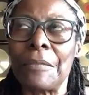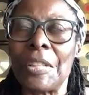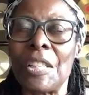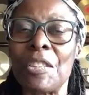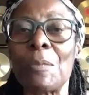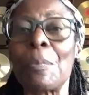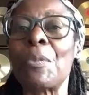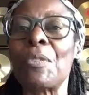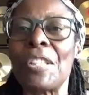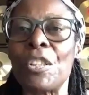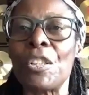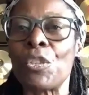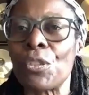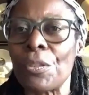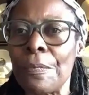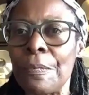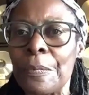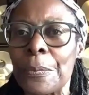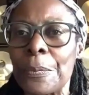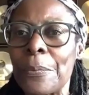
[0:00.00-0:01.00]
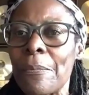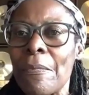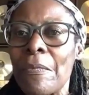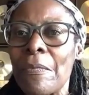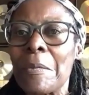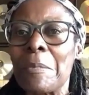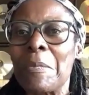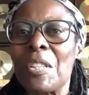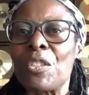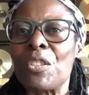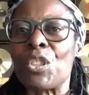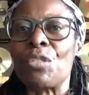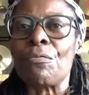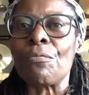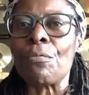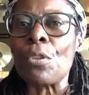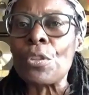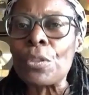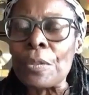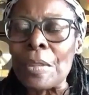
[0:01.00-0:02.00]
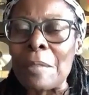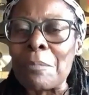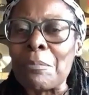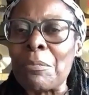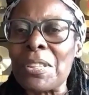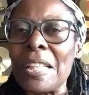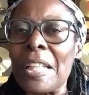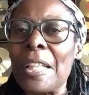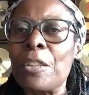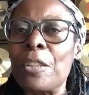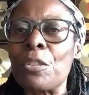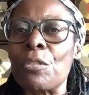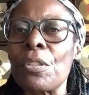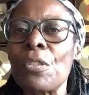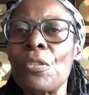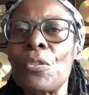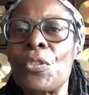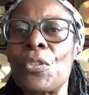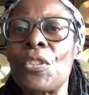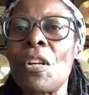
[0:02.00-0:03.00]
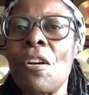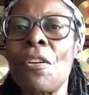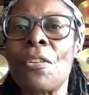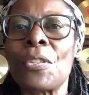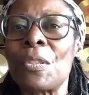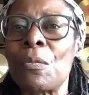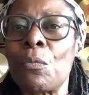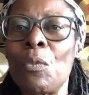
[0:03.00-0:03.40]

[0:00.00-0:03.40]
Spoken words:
inspiration because she wrote and played her own songs,